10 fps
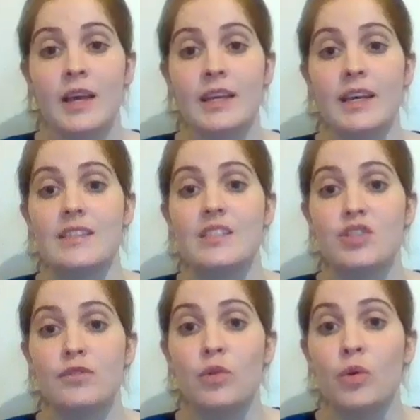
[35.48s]
Yes,
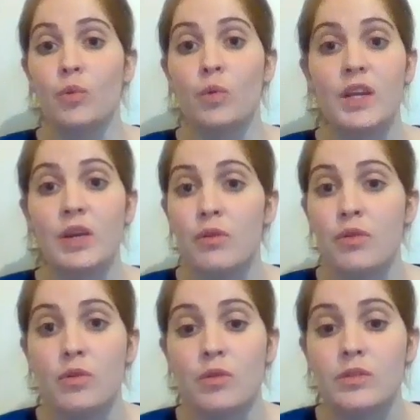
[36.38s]
Siobhan, what are your
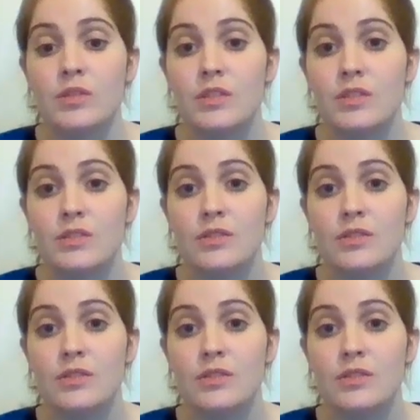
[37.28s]
thoughts?